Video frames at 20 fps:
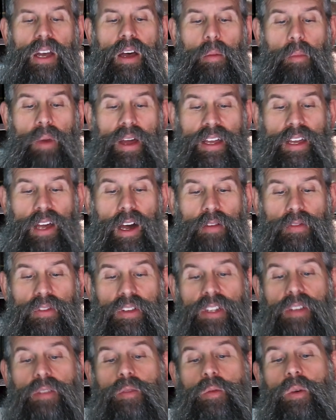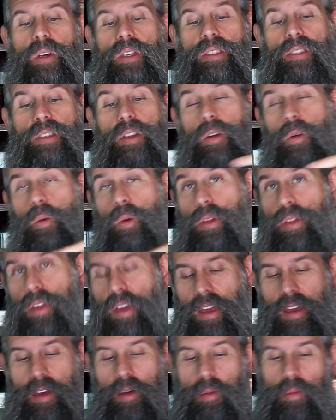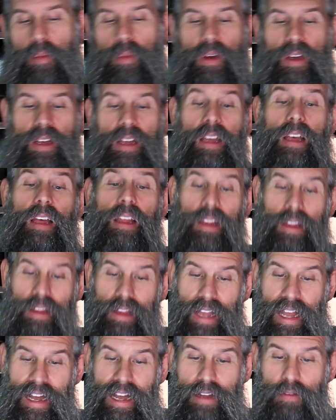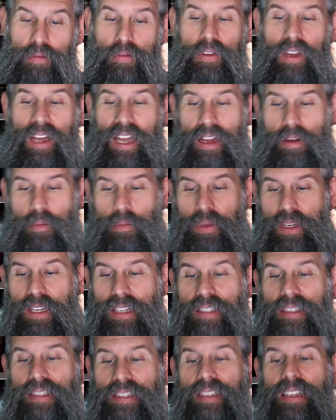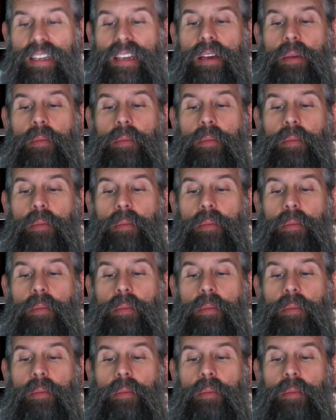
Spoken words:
"My covenant was with him, life and peace.